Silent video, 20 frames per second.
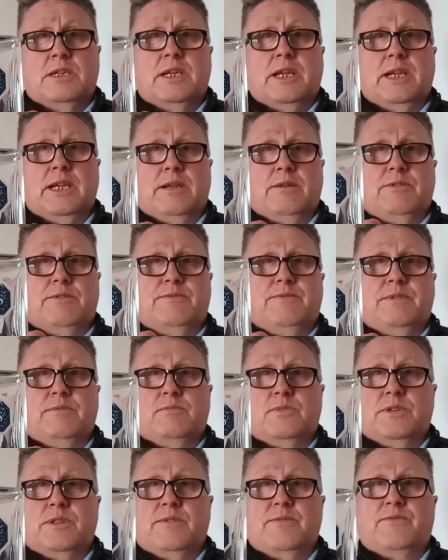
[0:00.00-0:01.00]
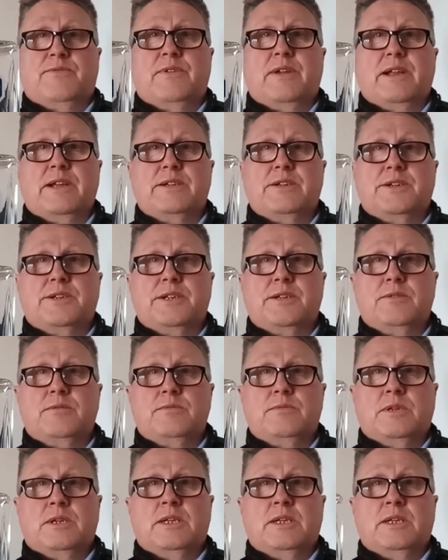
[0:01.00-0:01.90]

You know, one of the phrases I do